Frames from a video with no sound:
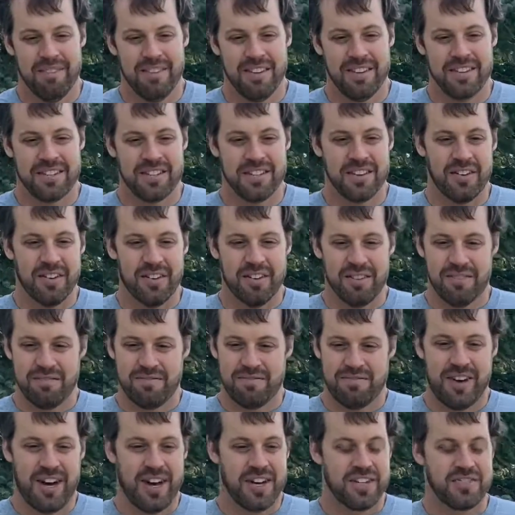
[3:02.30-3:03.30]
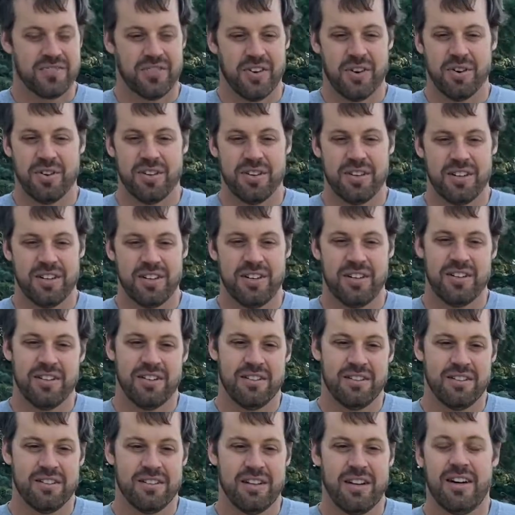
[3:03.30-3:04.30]
So fast forward
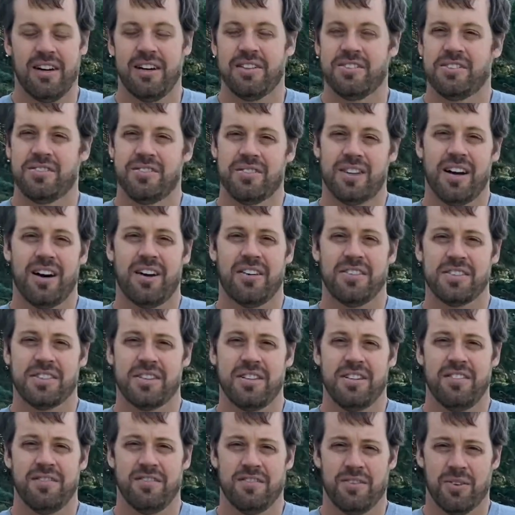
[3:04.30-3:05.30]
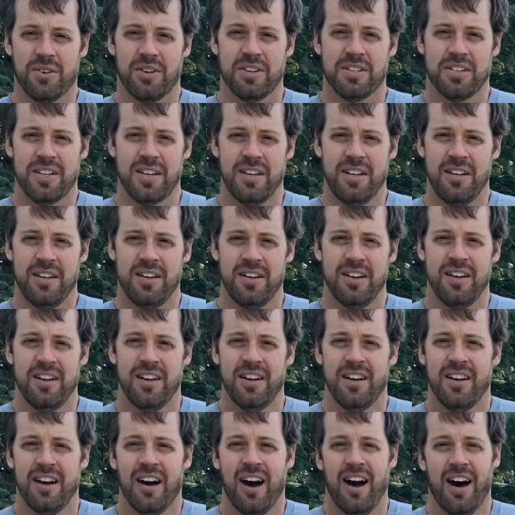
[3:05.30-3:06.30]
to 2014,
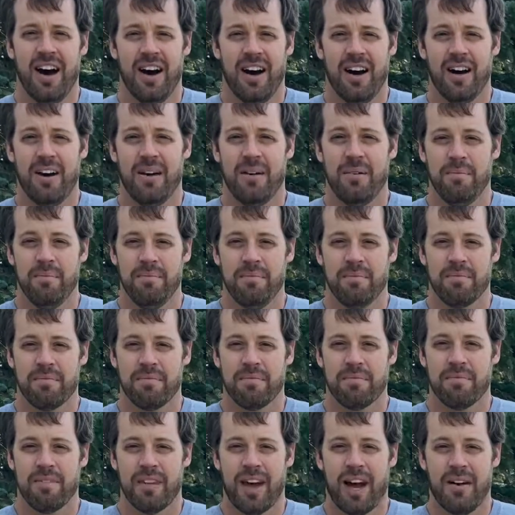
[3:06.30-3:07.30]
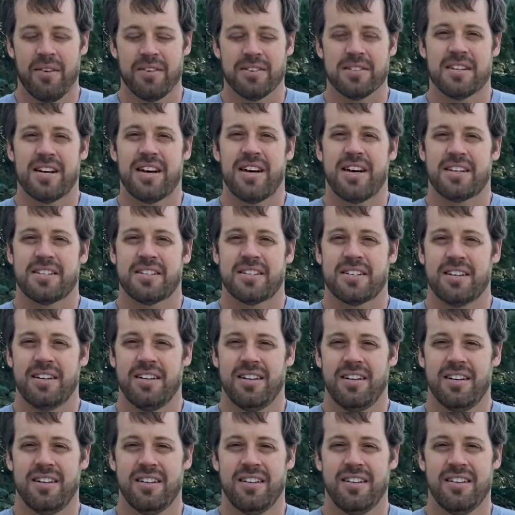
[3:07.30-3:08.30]
I was asked
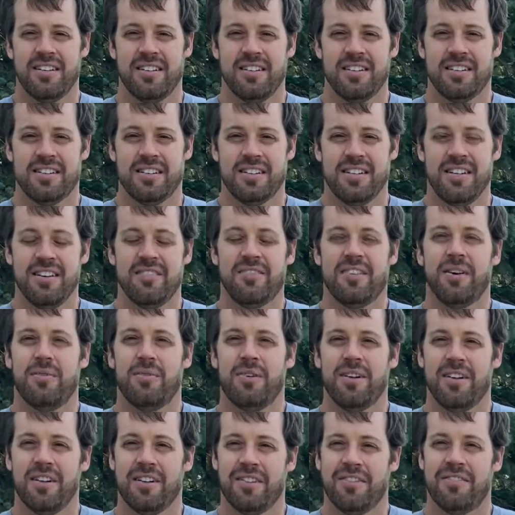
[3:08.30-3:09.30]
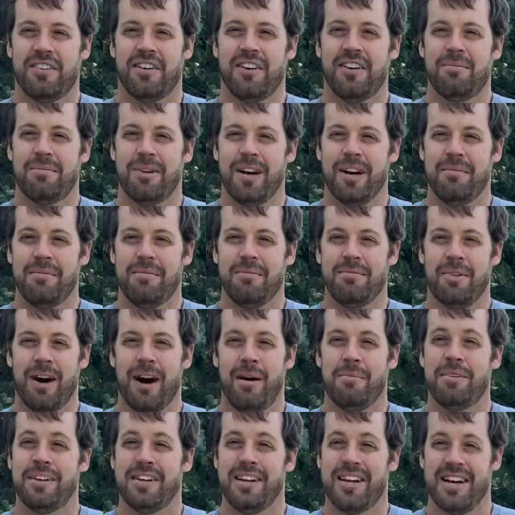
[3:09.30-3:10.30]
to see if I wanted to farm my
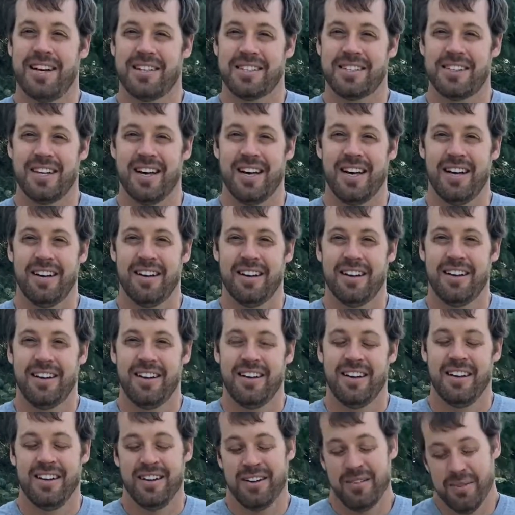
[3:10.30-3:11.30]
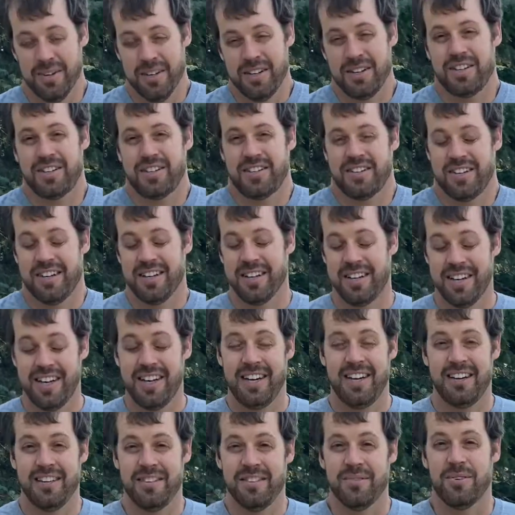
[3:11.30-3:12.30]
mom and dad's land, which
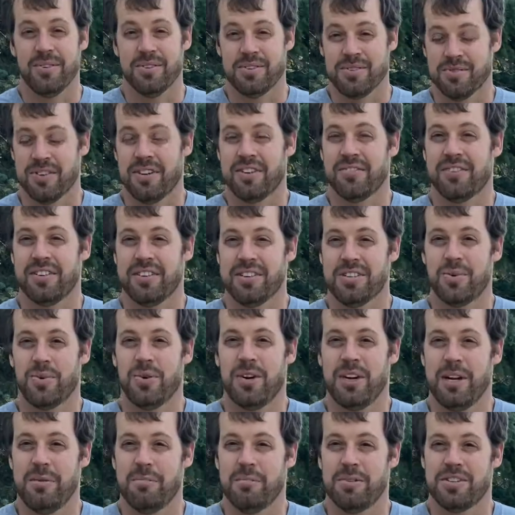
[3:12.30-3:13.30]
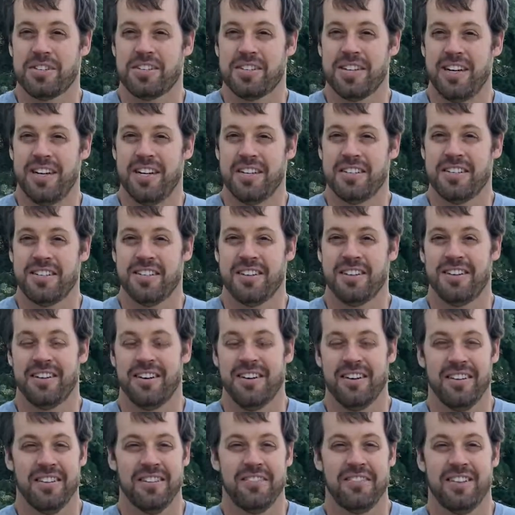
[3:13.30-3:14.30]
again was roughly 20%
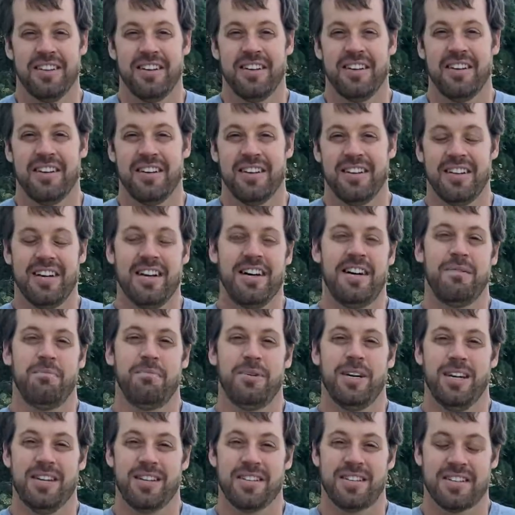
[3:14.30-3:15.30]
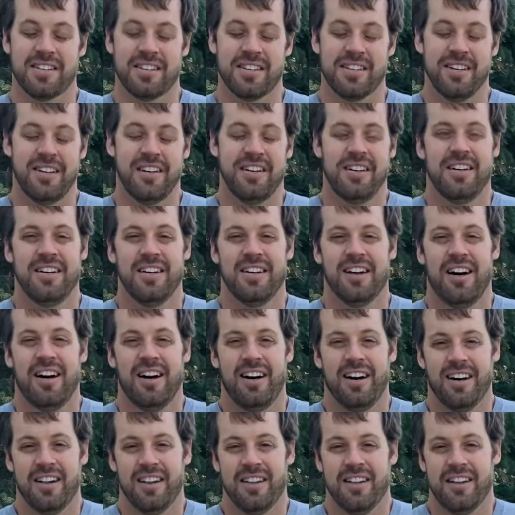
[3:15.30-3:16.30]
of the land base
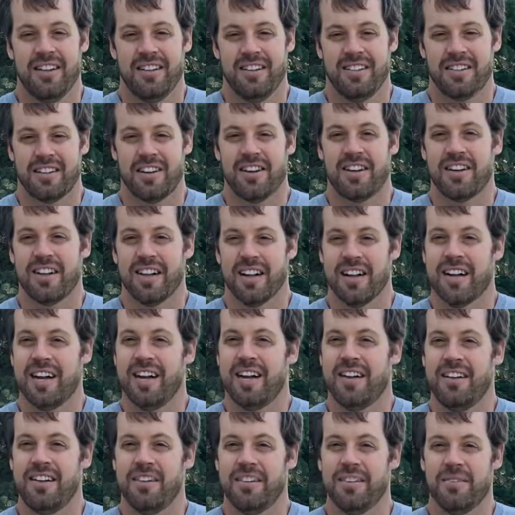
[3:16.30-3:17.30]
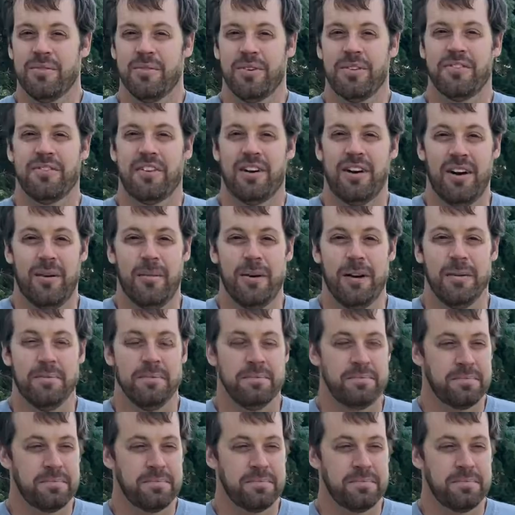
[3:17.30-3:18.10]
that Charlie and Alan were farming.